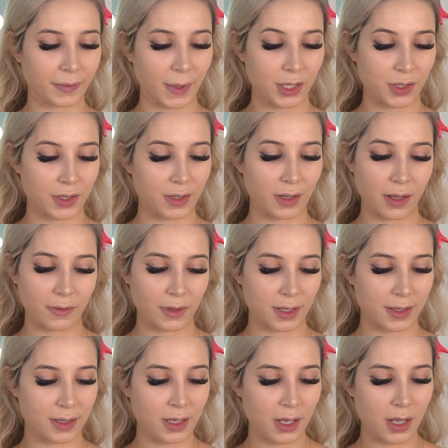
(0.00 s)
I just love
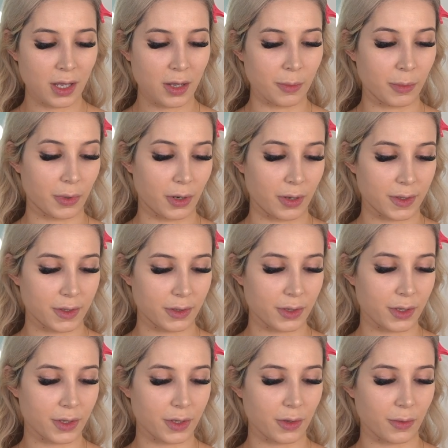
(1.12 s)
this bronzer
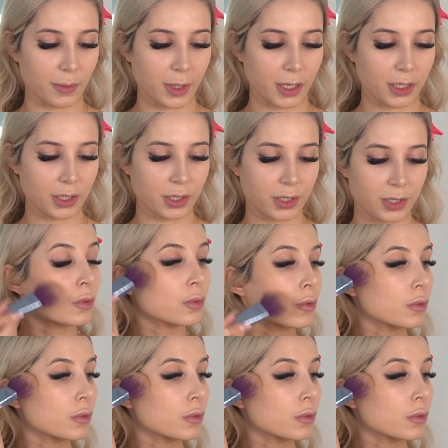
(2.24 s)
so much.